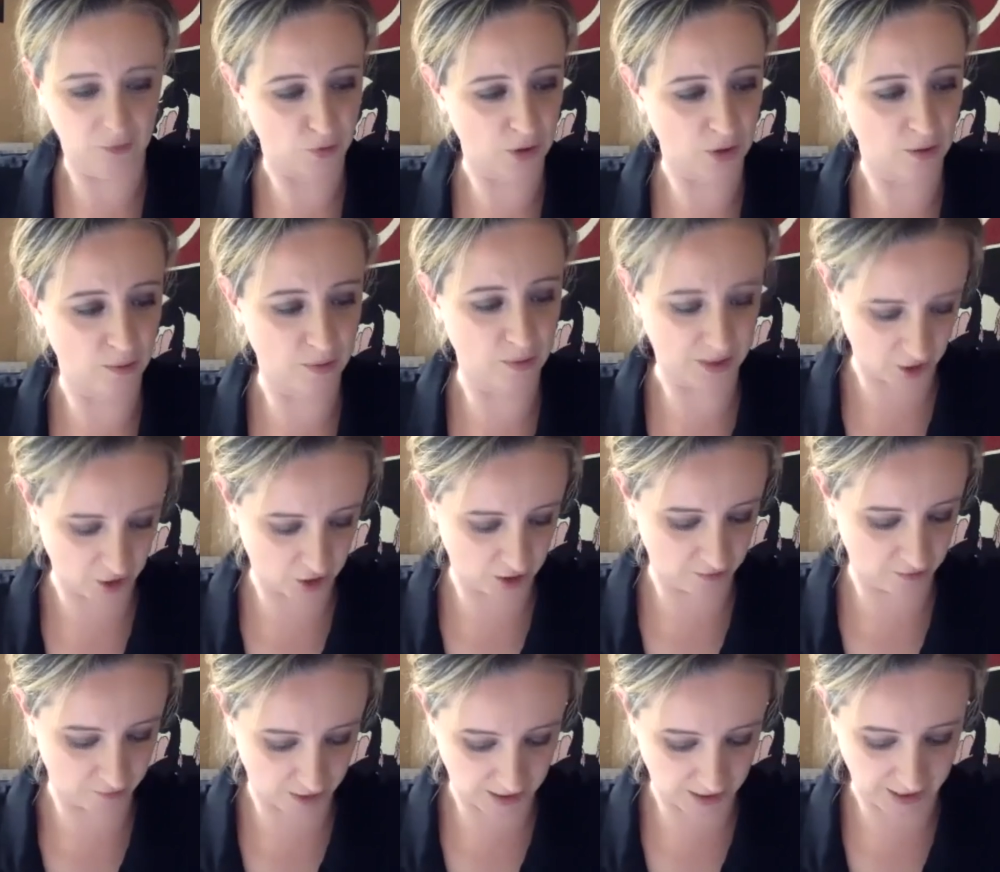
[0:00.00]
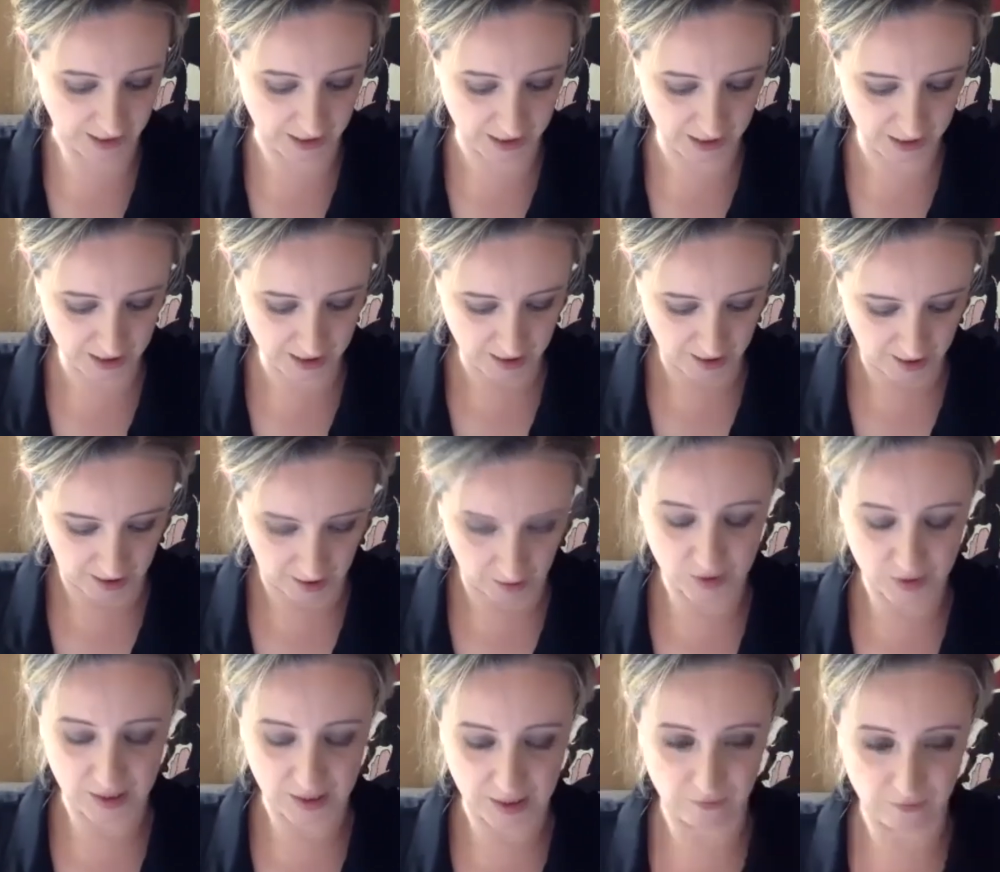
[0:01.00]
So it was actually really it
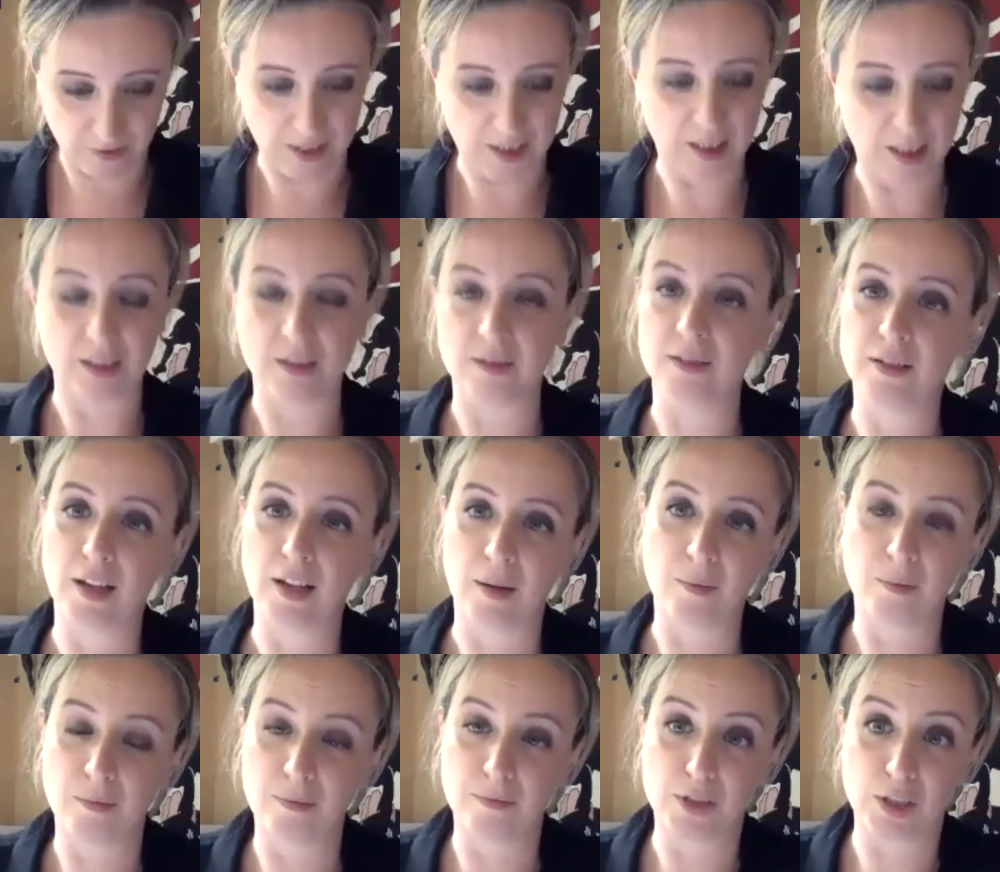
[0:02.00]
was lovely to um,